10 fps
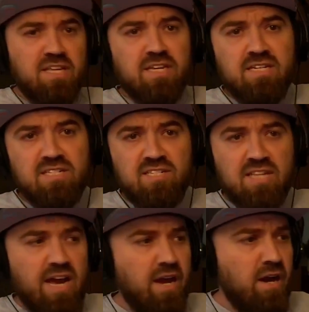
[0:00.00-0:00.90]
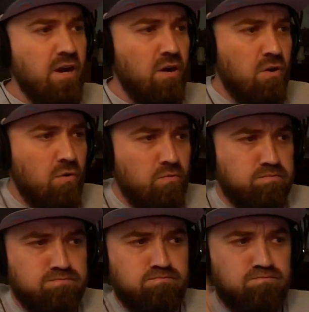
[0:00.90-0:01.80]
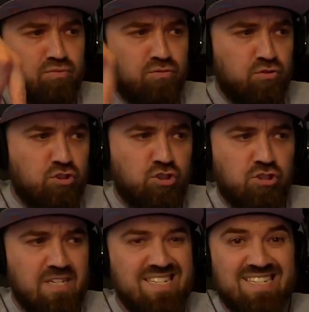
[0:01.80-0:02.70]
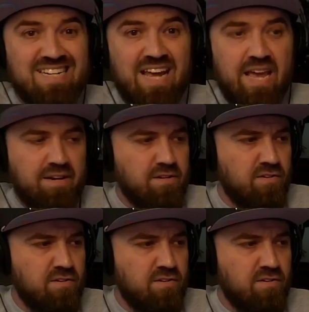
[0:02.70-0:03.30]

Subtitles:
I think, because it's now Season 8.